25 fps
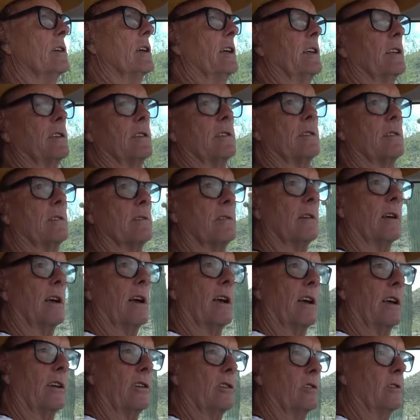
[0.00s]
because
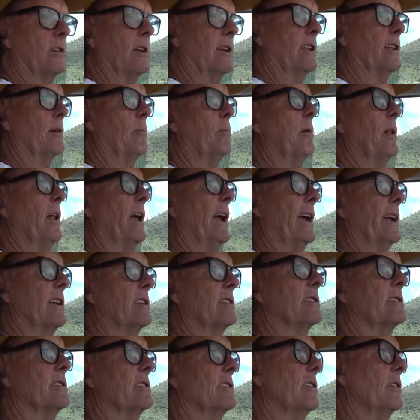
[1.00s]
uh, usually the
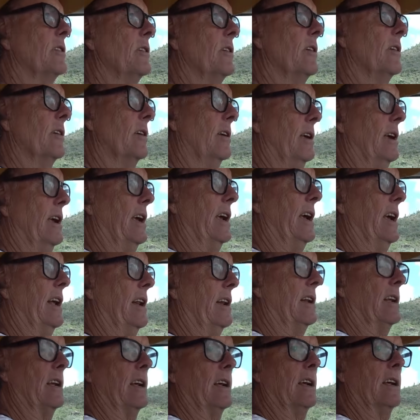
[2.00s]
plants and
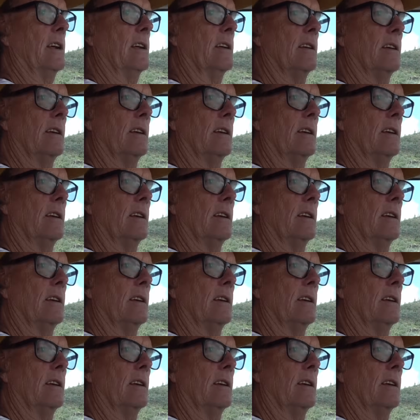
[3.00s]
the,